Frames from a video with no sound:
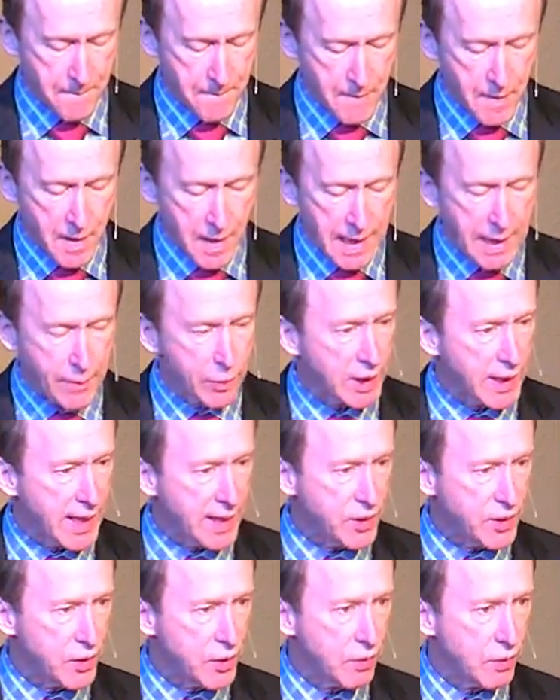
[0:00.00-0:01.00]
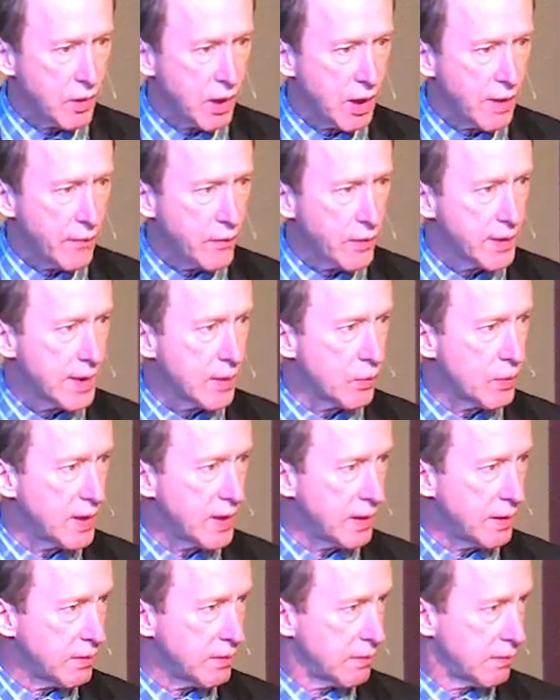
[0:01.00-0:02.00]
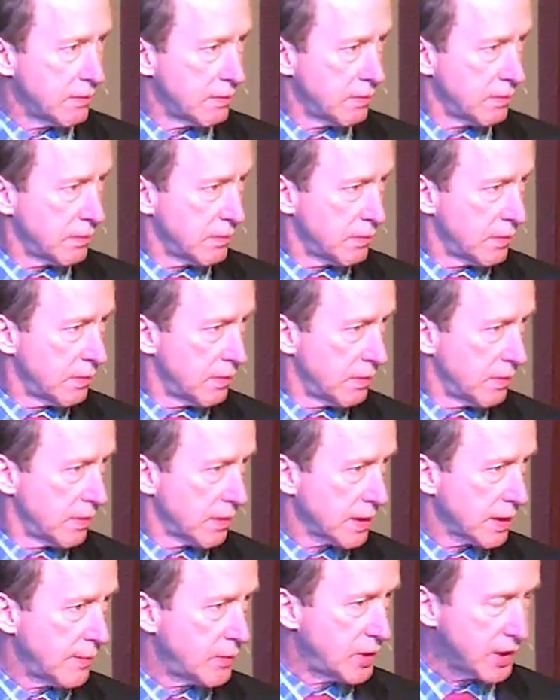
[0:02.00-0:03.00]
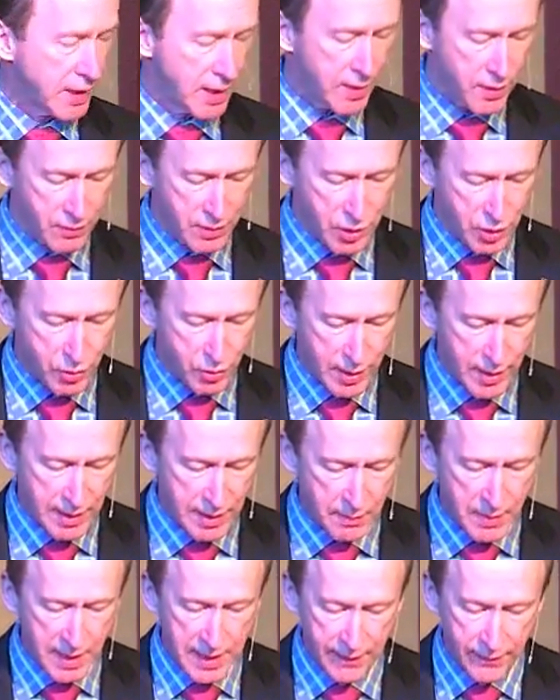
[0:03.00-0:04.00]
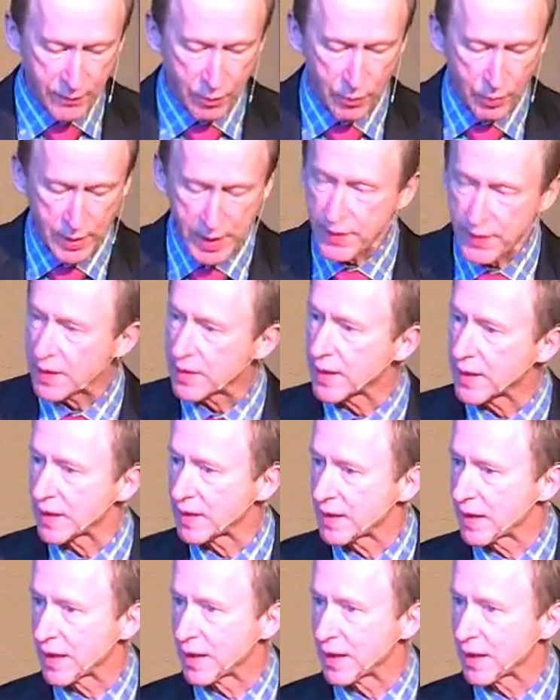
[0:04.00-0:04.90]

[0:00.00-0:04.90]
I would like to offer that we come together and try a mindful breathing technique.